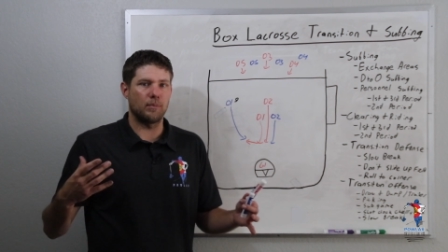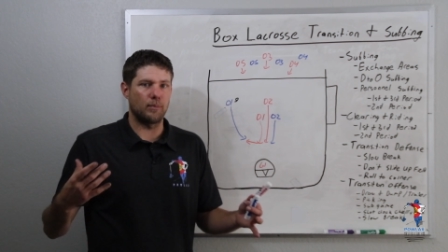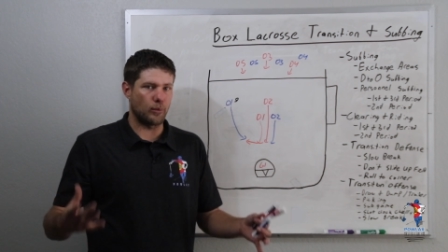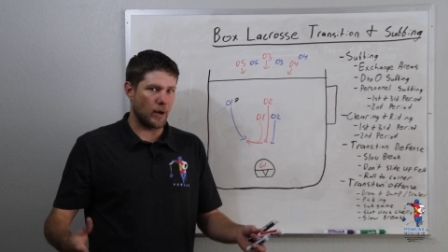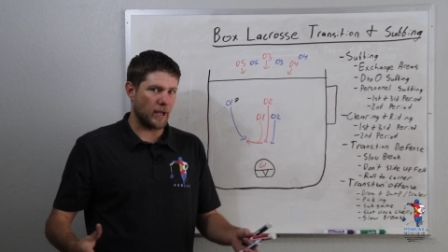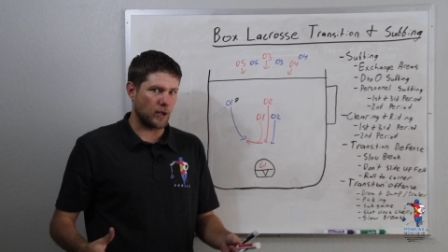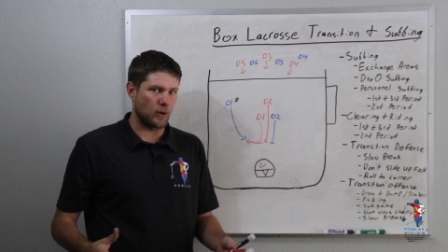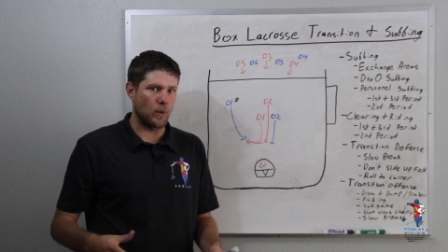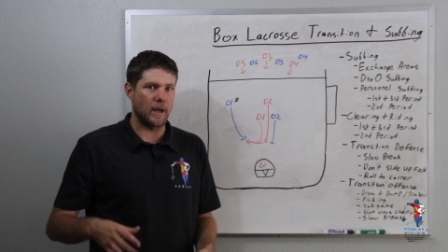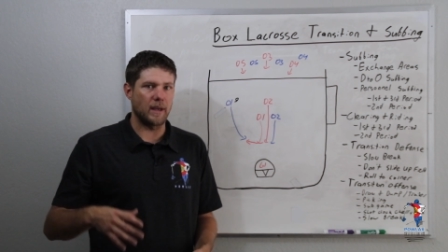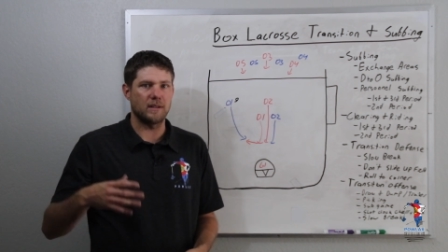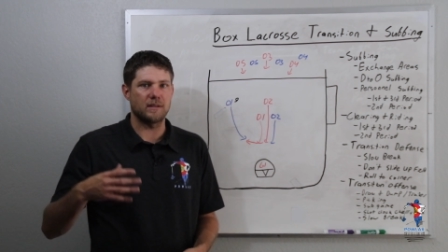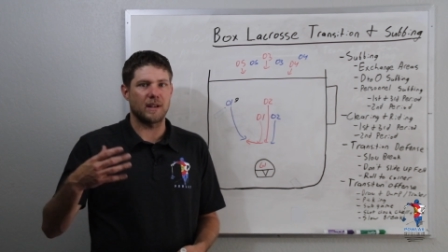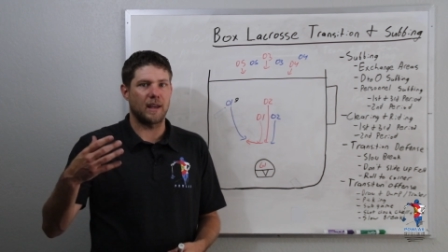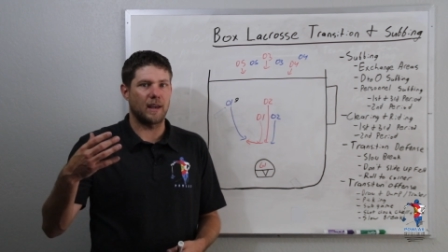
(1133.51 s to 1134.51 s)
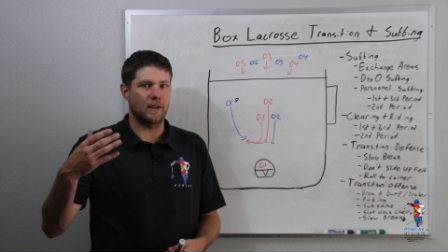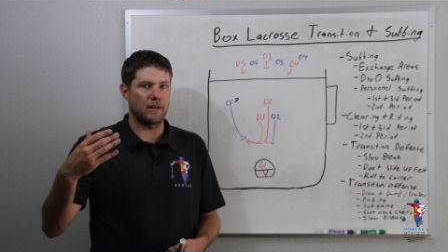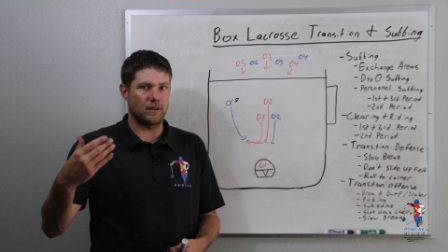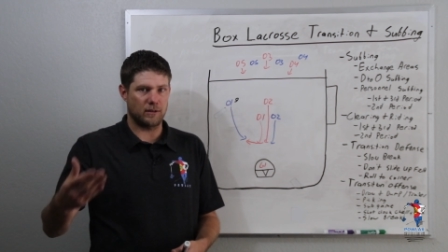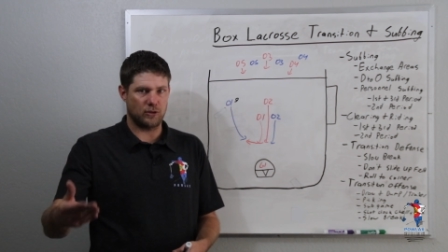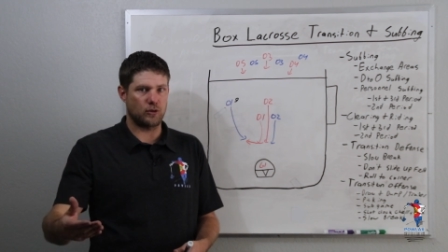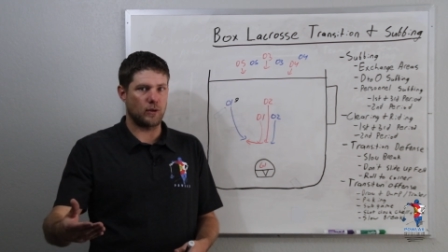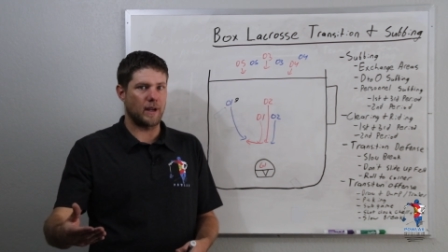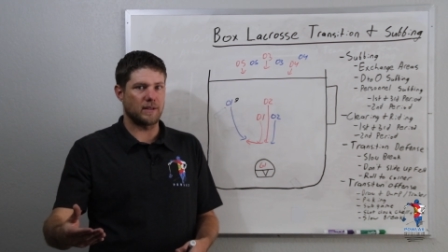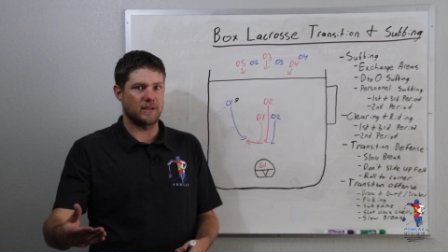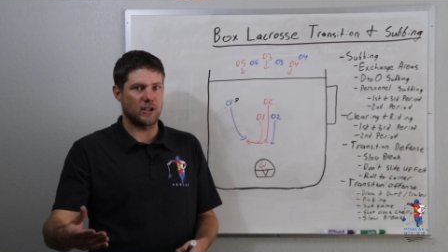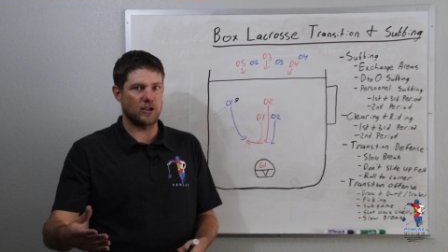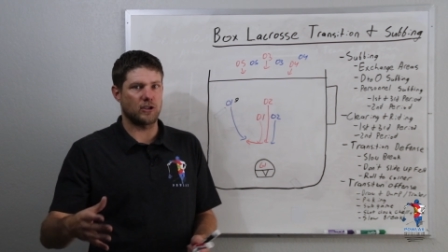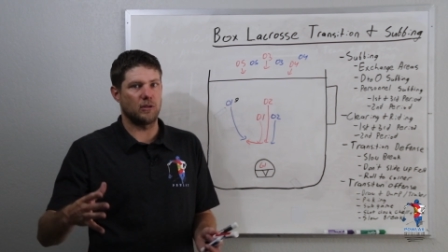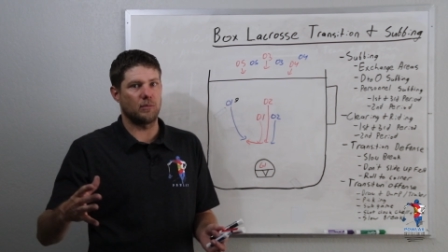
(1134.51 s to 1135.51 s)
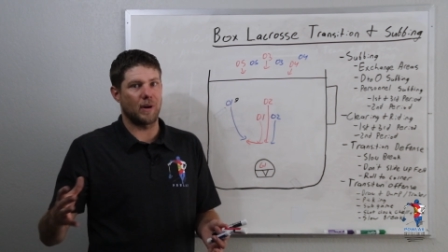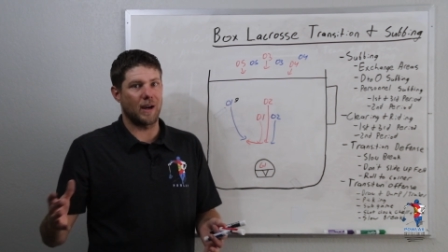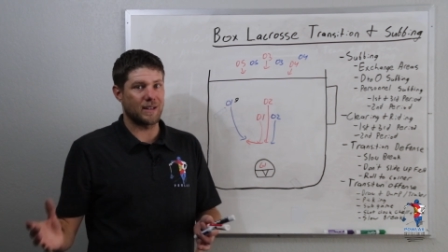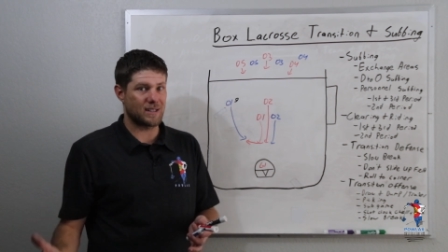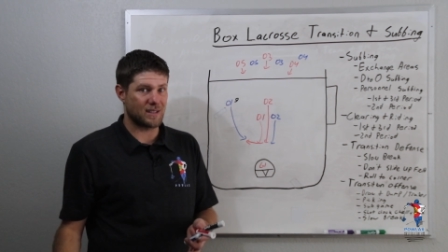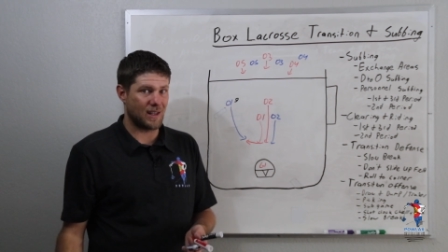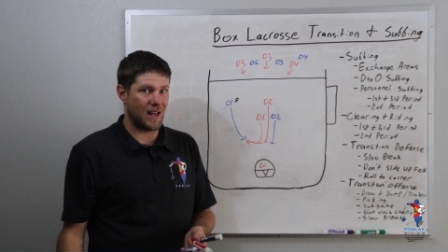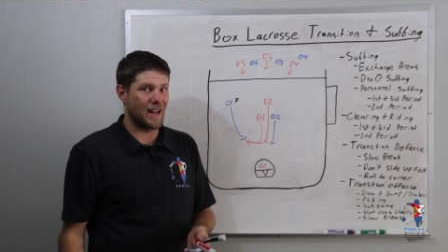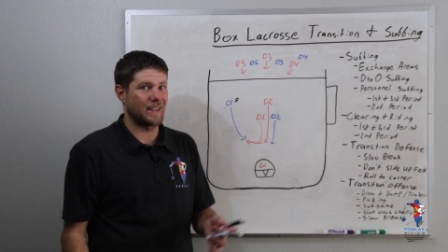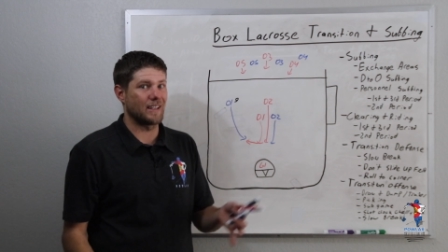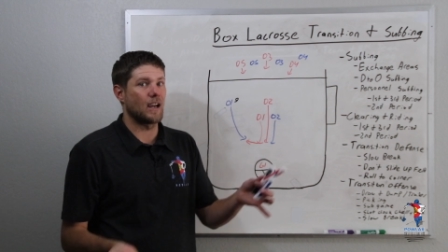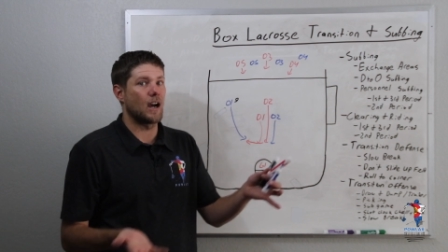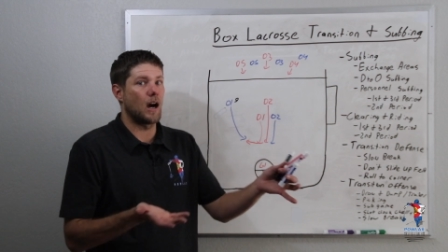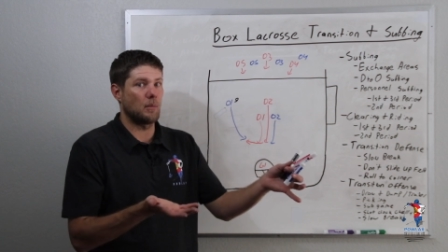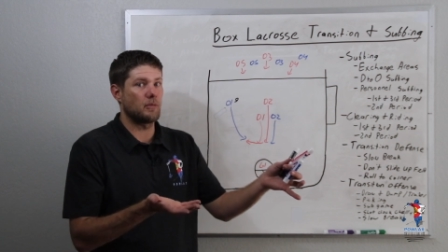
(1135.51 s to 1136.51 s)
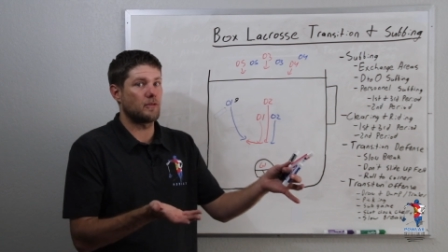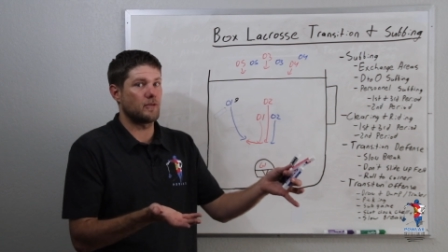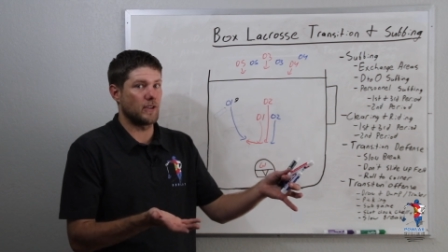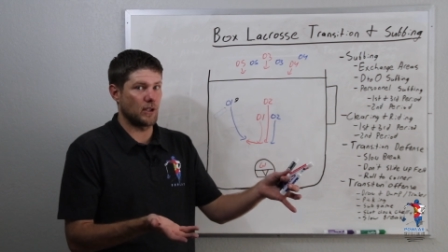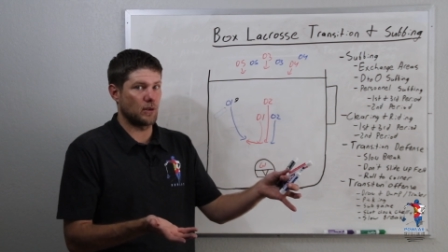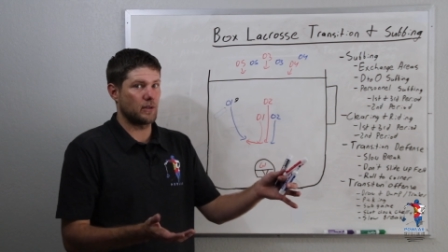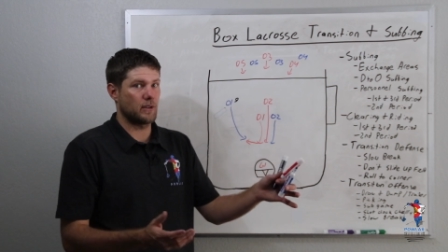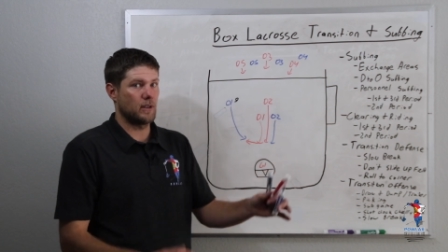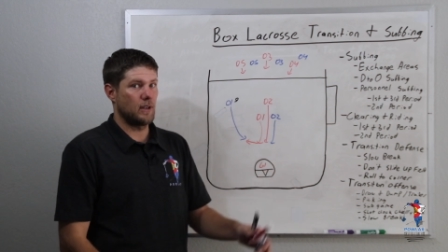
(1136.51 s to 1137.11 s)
breakaways and transition by sliding upfield.